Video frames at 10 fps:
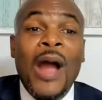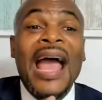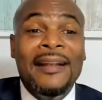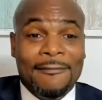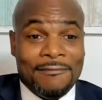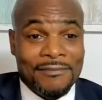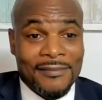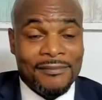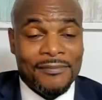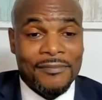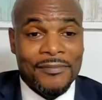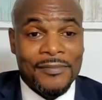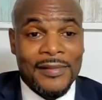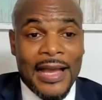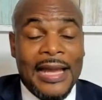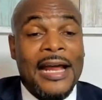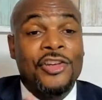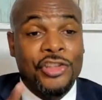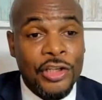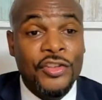when,
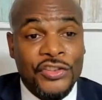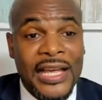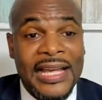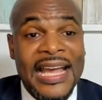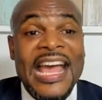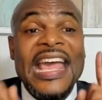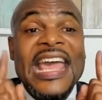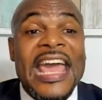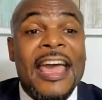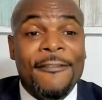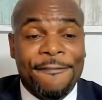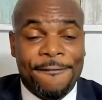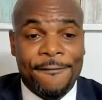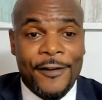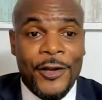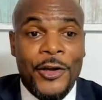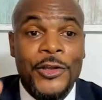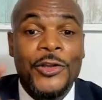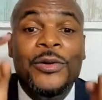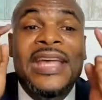and I should say, if
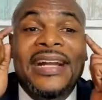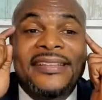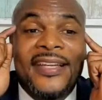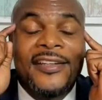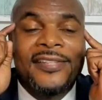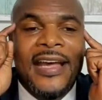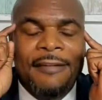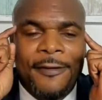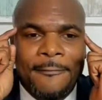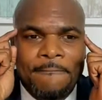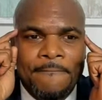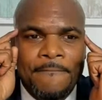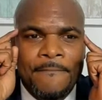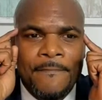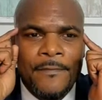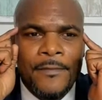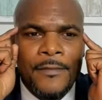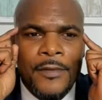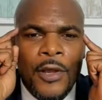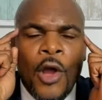you get to heaven,
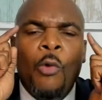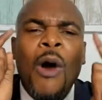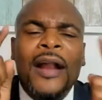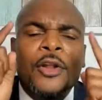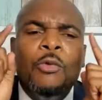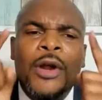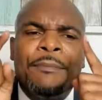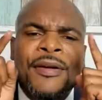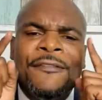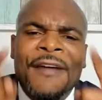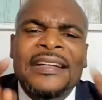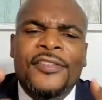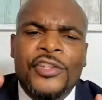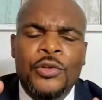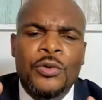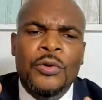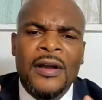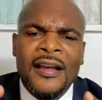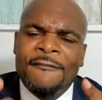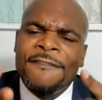what would prevent
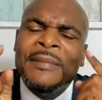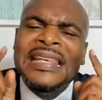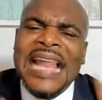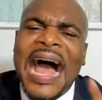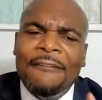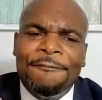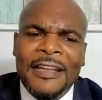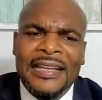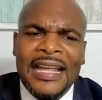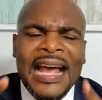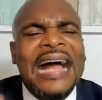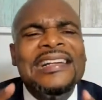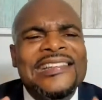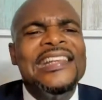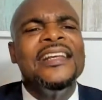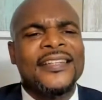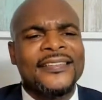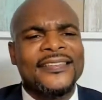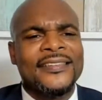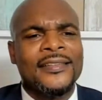you from laughing at
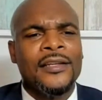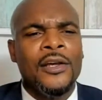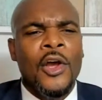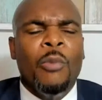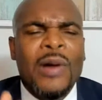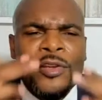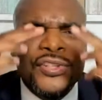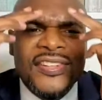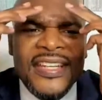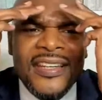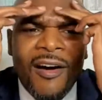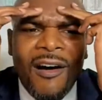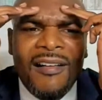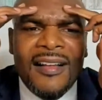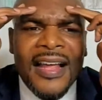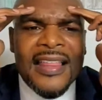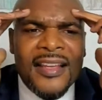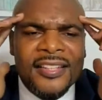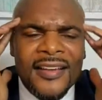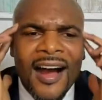Jesus when you see all
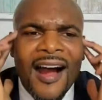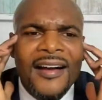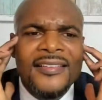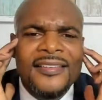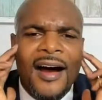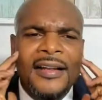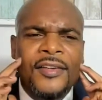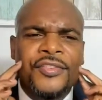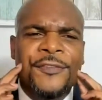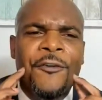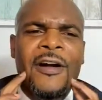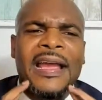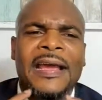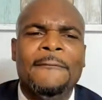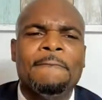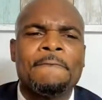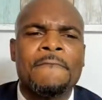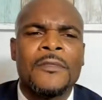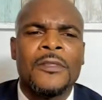the scars on his forehead,